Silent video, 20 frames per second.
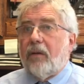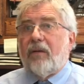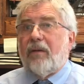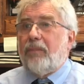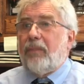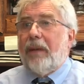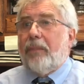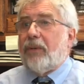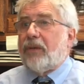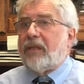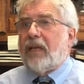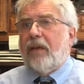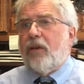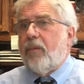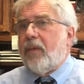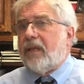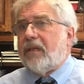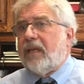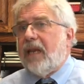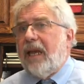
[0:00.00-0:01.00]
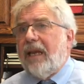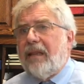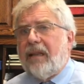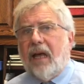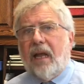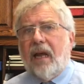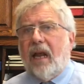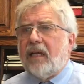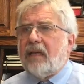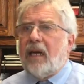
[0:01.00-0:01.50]
people say you must hate that,
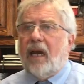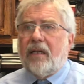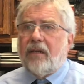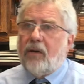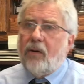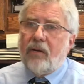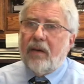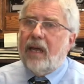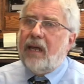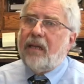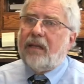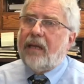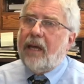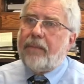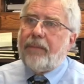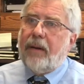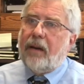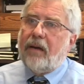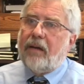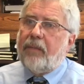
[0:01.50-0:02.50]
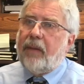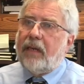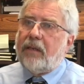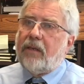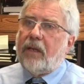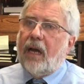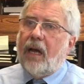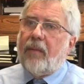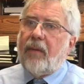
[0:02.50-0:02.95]
and I don't hate that part of my job.